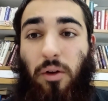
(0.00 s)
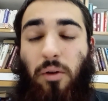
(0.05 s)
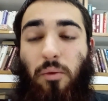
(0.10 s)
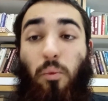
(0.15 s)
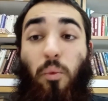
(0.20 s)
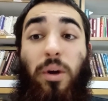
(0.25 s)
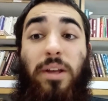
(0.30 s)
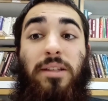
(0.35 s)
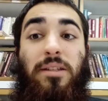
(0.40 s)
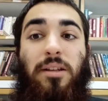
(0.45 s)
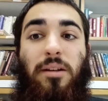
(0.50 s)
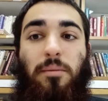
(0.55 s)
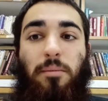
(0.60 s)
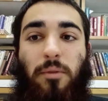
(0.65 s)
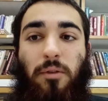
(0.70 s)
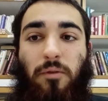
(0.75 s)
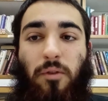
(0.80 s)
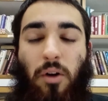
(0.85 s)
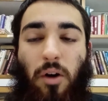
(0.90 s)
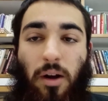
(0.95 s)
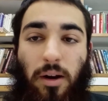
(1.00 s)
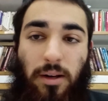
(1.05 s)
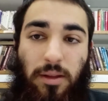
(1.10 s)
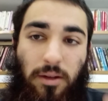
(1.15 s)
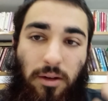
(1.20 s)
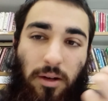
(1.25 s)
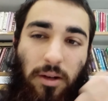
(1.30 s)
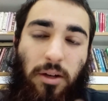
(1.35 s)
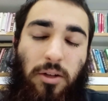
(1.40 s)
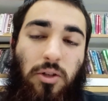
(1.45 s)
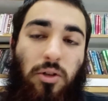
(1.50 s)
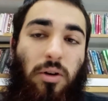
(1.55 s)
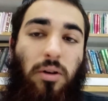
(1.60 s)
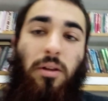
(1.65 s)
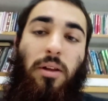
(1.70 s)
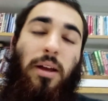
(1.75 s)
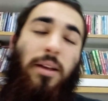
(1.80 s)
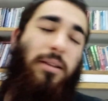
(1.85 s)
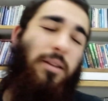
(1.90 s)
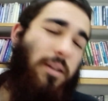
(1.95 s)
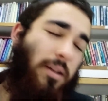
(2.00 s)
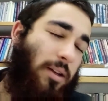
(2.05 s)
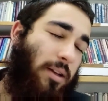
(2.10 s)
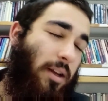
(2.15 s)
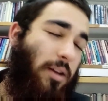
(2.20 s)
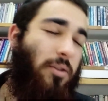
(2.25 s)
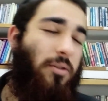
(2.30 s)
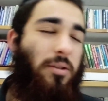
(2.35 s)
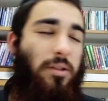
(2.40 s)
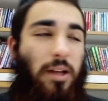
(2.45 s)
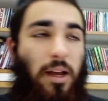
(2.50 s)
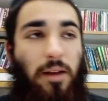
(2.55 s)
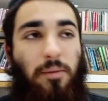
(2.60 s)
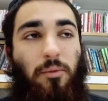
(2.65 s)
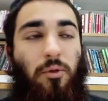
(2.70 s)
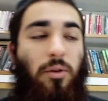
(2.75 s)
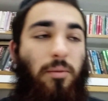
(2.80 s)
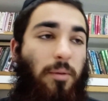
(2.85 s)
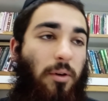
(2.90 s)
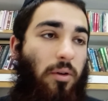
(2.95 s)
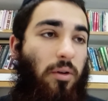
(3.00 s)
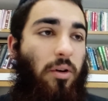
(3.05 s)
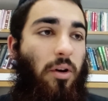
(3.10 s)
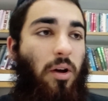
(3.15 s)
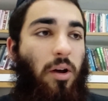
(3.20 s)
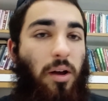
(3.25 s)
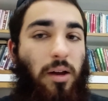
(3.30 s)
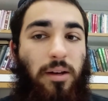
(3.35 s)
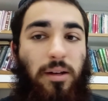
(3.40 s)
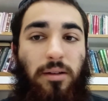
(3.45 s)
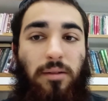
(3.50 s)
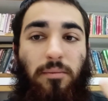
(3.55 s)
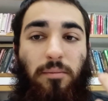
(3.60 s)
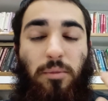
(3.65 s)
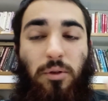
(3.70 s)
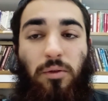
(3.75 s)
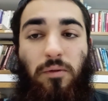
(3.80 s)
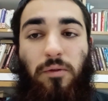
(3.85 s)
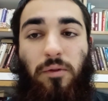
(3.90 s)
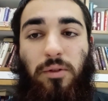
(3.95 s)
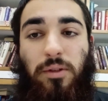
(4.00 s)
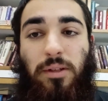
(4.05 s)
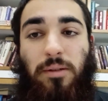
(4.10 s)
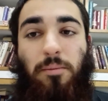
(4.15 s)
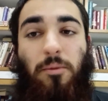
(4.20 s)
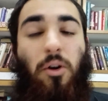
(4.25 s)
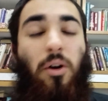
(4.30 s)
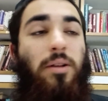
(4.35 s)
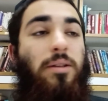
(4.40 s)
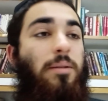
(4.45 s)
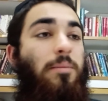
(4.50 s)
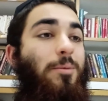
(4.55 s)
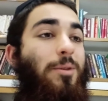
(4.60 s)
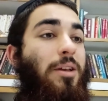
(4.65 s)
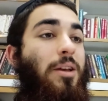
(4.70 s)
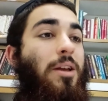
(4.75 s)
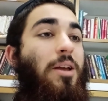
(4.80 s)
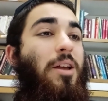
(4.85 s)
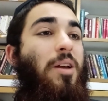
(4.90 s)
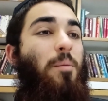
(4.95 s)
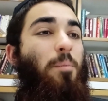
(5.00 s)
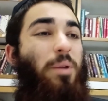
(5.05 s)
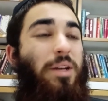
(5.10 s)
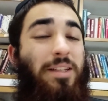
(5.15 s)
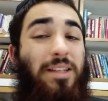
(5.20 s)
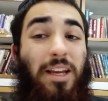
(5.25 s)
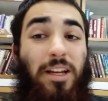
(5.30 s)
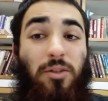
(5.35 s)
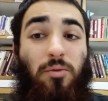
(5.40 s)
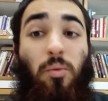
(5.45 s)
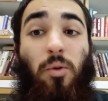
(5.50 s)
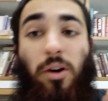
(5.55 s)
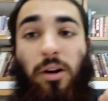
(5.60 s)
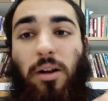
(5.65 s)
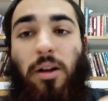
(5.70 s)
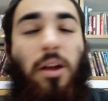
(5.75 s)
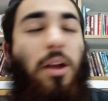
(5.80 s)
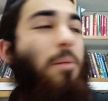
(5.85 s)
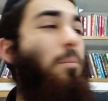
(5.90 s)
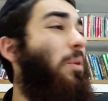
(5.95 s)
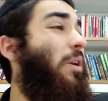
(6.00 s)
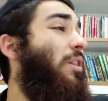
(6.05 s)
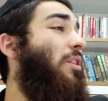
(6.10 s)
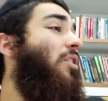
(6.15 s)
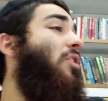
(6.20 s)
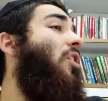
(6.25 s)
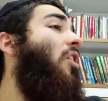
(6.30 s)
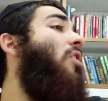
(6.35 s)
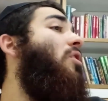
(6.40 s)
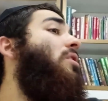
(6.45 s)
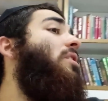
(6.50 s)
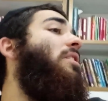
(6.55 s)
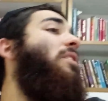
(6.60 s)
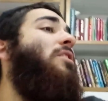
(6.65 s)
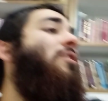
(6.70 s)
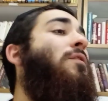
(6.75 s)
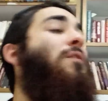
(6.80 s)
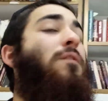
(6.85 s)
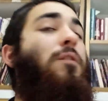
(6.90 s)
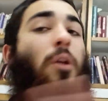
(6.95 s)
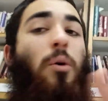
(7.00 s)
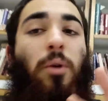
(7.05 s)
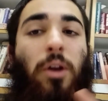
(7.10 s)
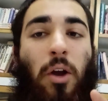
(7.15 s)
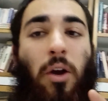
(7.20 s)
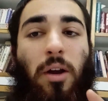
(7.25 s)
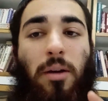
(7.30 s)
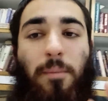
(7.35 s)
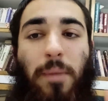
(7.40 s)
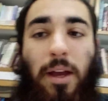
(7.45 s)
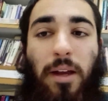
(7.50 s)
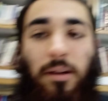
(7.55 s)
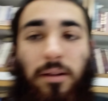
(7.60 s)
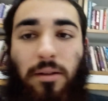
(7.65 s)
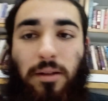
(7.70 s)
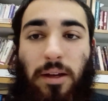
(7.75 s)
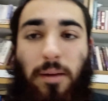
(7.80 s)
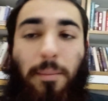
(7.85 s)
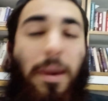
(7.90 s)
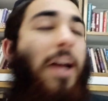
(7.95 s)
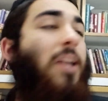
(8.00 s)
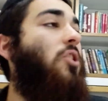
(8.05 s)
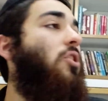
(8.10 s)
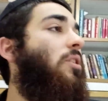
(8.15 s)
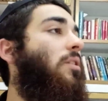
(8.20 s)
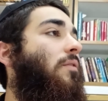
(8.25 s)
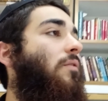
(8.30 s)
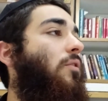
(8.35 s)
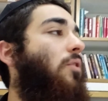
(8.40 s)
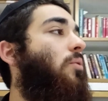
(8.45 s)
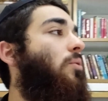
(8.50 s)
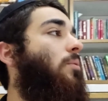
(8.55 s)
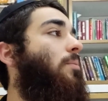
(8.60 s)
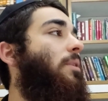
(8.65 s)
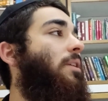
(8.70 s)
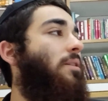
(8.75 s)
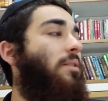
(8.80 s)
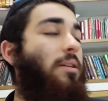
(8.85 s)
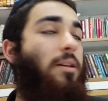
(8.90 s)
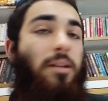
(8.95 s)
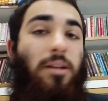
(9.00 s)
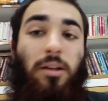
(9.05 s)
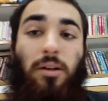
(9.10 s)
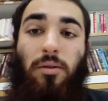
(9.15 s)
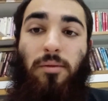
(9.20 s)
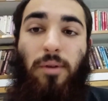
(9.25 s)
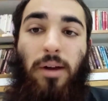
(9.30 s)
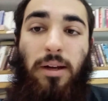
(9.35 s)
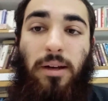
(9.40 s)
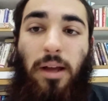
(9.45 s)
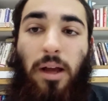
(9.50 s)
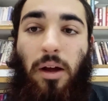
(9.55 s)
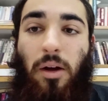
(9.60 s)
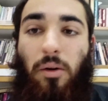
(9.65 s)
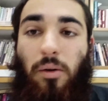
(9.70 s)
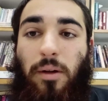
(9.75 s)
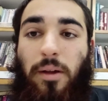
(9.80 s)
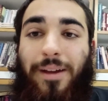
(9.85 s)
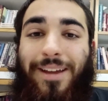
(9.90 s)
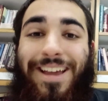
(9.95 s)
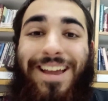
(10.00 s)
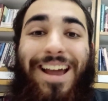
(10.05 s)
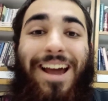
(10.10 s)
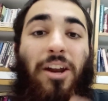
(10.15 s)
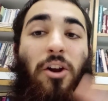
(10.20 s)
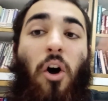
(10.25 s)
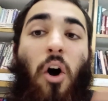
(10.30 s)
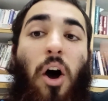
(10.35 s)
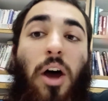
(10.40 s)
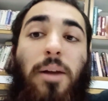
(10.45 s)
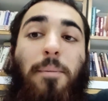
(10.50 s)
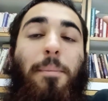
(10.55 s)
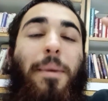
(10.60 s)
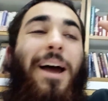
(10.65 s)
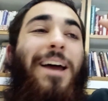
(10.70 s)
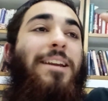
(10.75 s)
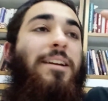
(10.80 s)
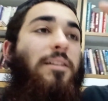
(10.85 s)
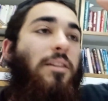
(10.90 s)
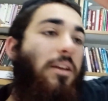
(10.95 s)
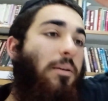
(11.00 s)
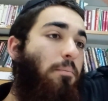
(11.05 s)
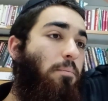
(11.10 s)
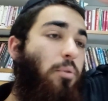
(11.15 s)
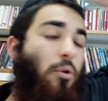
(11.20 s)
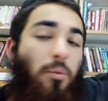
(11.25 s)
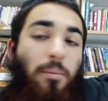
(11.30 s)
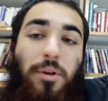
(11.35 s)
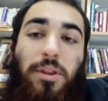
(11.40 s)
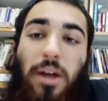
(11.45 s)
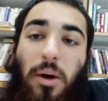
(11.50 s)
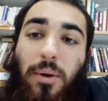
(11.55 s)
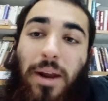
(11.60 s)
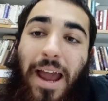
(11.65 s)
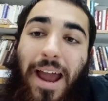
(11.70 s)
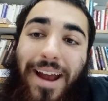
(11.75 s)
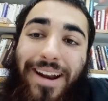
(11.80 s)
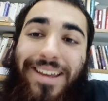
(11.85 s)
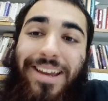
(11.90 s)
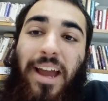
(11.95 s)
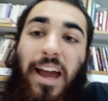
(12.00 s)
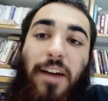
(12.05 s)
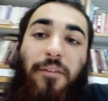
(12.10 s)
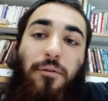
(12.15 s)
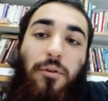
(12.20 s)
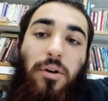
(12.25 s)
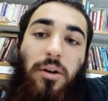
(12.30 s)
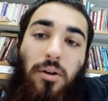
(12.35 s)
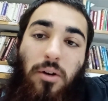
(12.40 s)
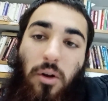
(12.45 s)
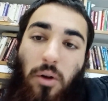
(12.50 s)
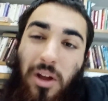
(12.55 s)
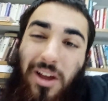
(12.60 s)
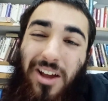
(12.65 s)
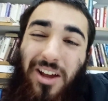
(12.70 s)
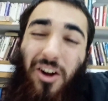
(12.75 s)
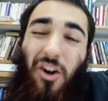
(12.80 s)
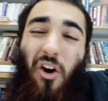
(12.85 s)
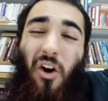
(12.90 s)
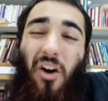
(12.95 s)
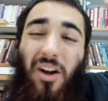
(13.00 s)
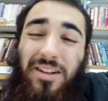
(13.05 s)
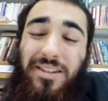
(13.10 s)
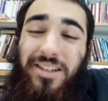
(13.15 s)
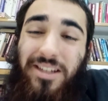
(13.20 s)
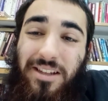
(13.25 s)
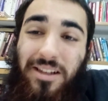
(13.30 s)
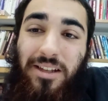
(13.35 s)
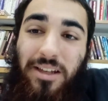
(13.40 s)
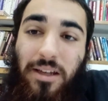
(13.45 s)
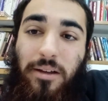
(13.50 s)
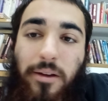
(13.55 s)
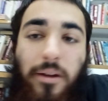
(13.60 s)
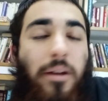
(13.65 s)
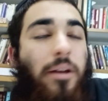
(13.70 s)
wisdom of God, and they're going to internalize it and understand more about God and beautiful, deep content. But it takes work. But in the garden, it's flowing automatically. Imagine if you would be sitting here right now and automatically, boom, without any effort at all, constantly,